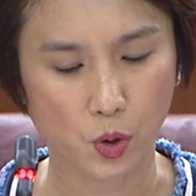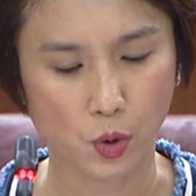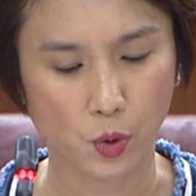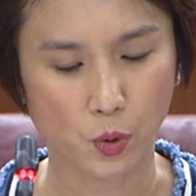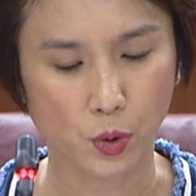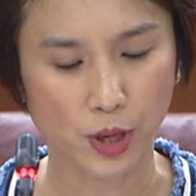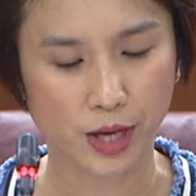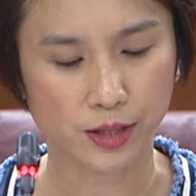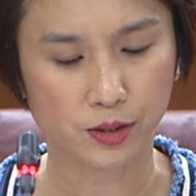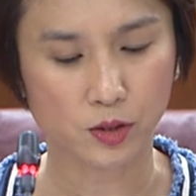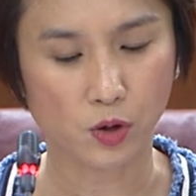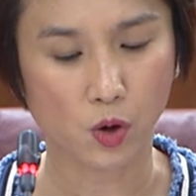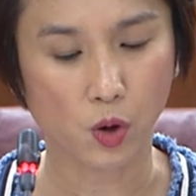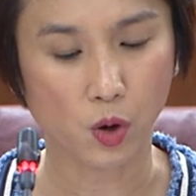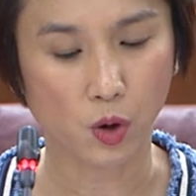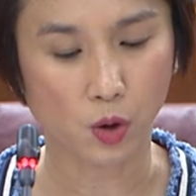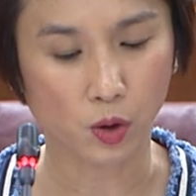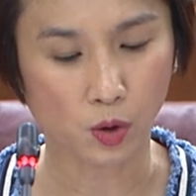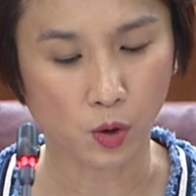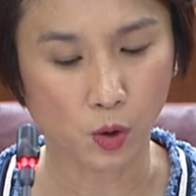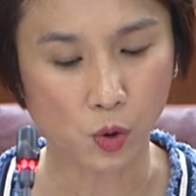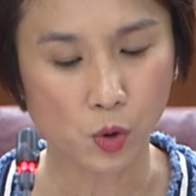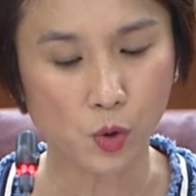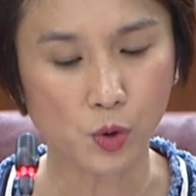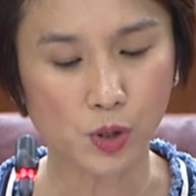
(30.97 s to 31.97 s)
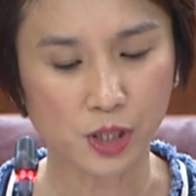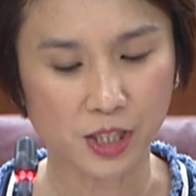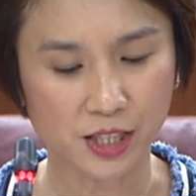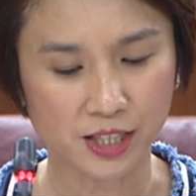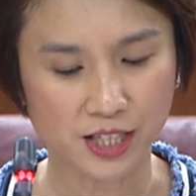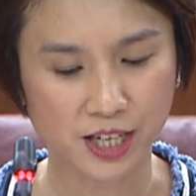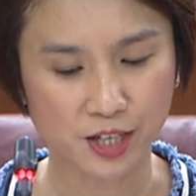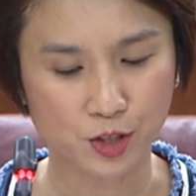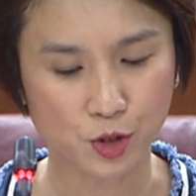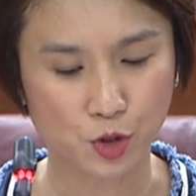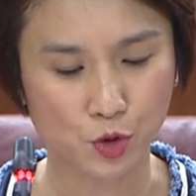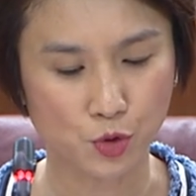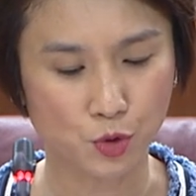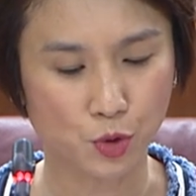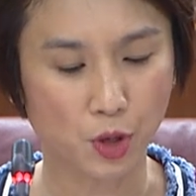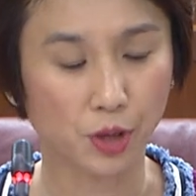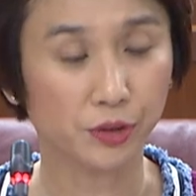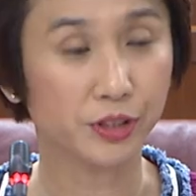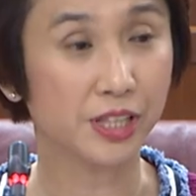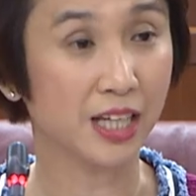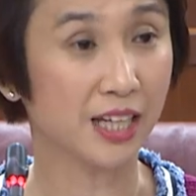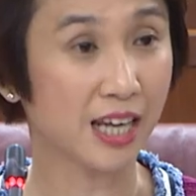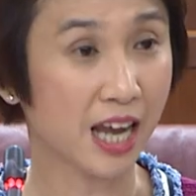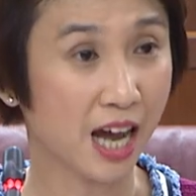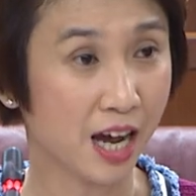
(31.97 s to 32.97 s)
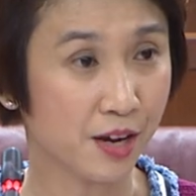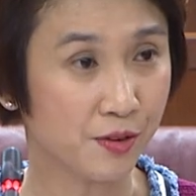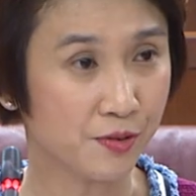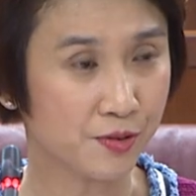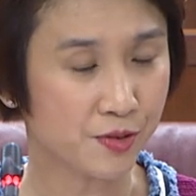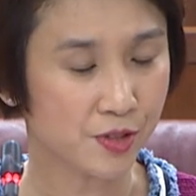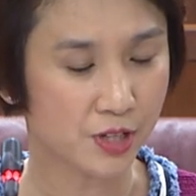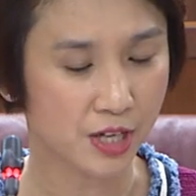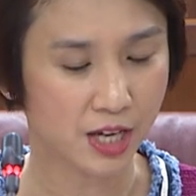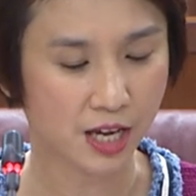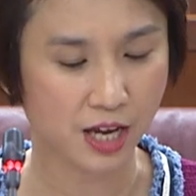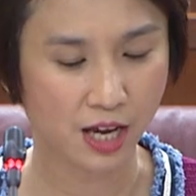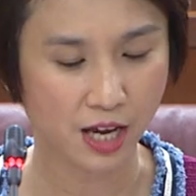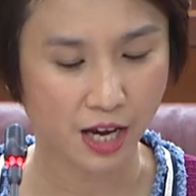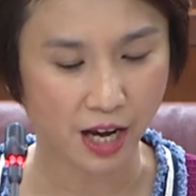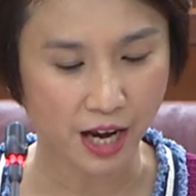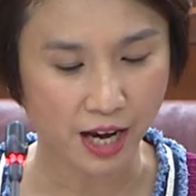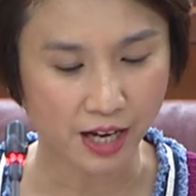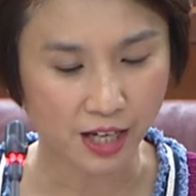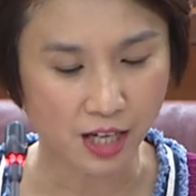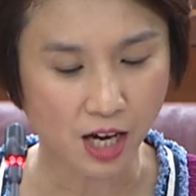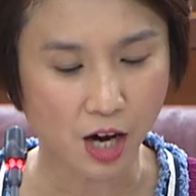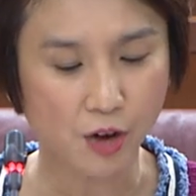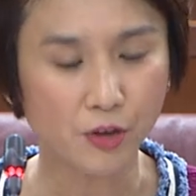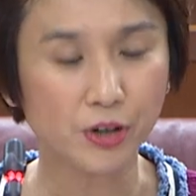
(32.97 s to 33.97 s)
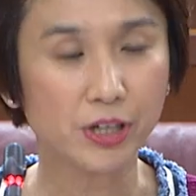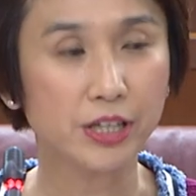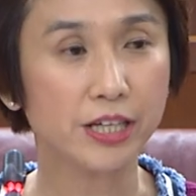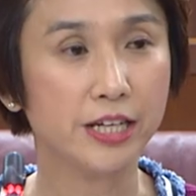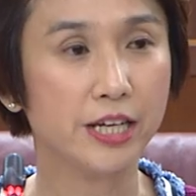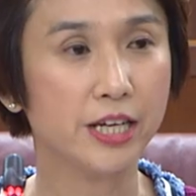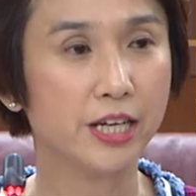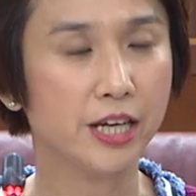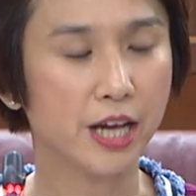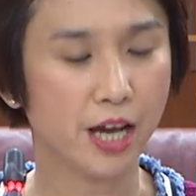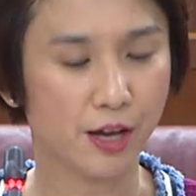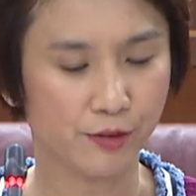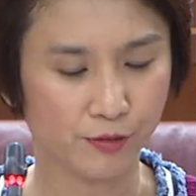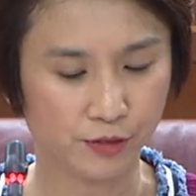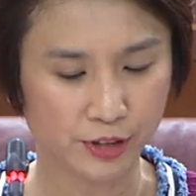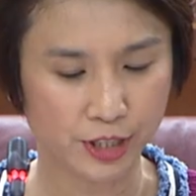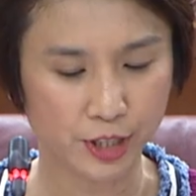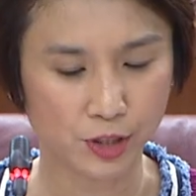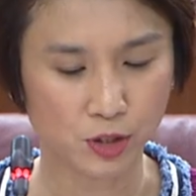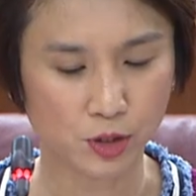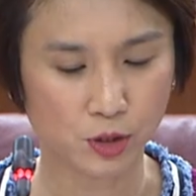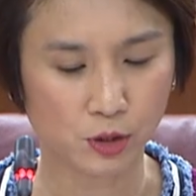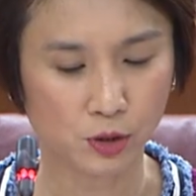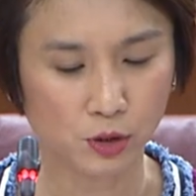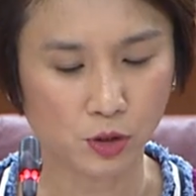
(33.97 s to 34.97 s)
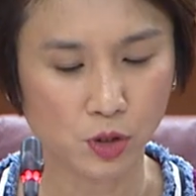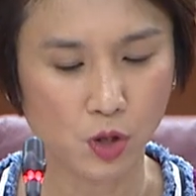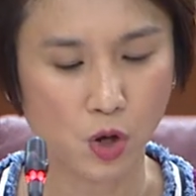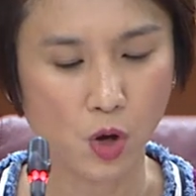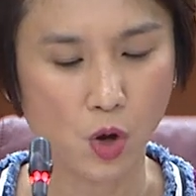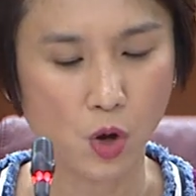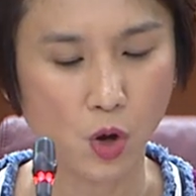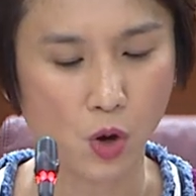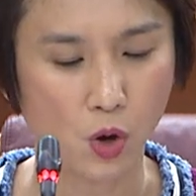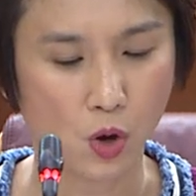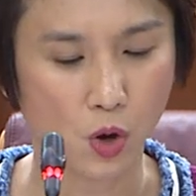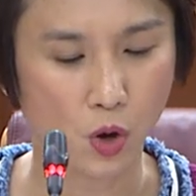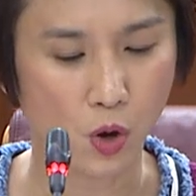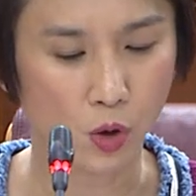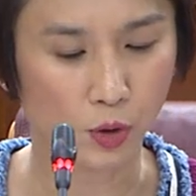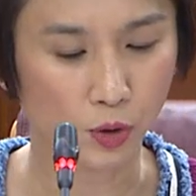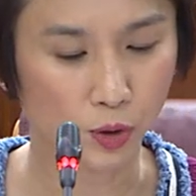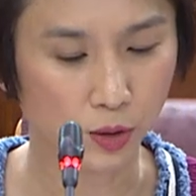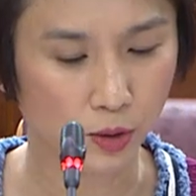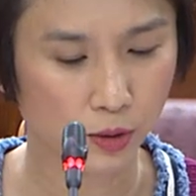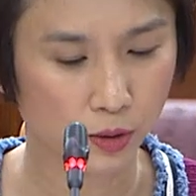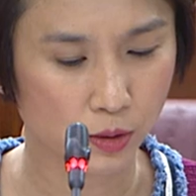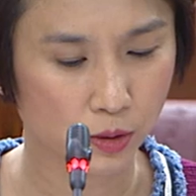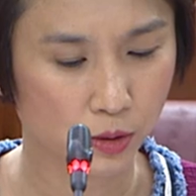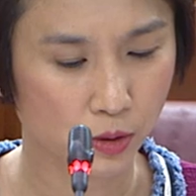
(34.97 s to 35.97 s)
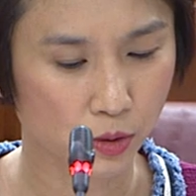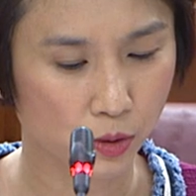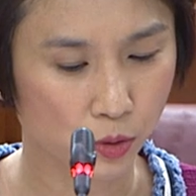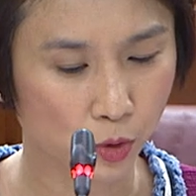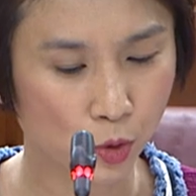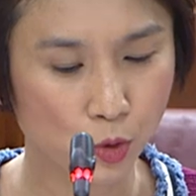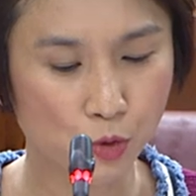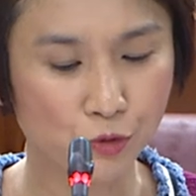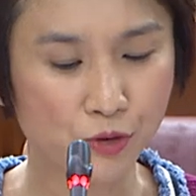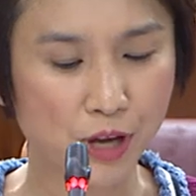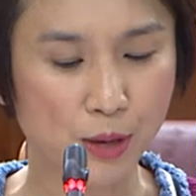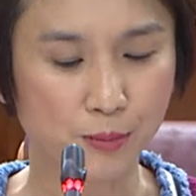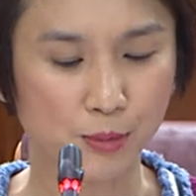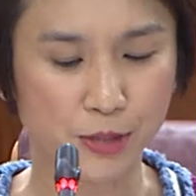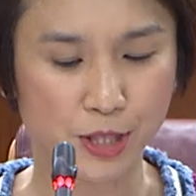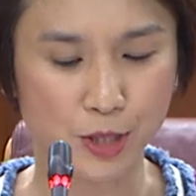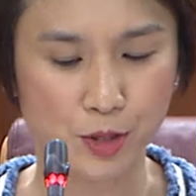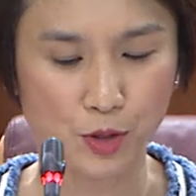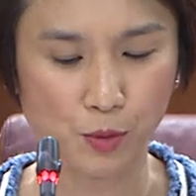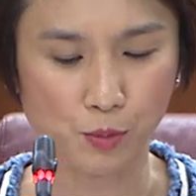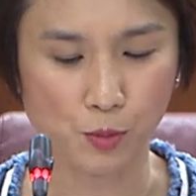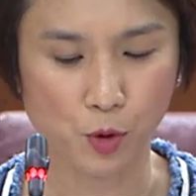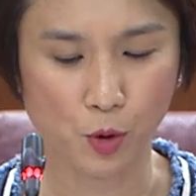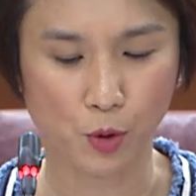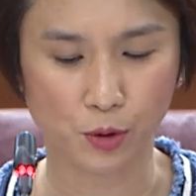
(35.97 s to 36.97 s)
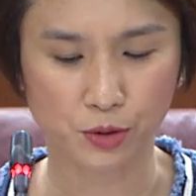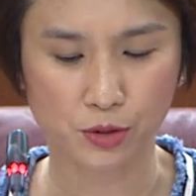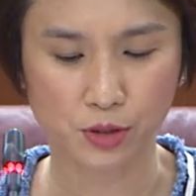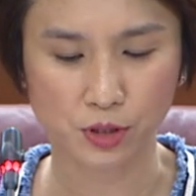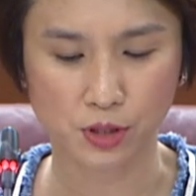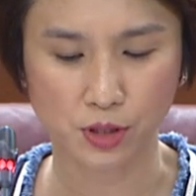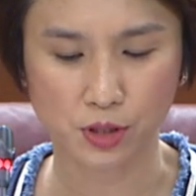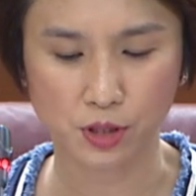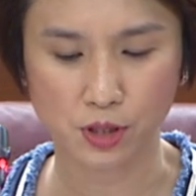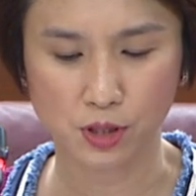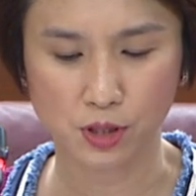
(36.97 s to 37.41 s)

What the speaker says: who had low earnings throughout their lives and currently have little or no family support.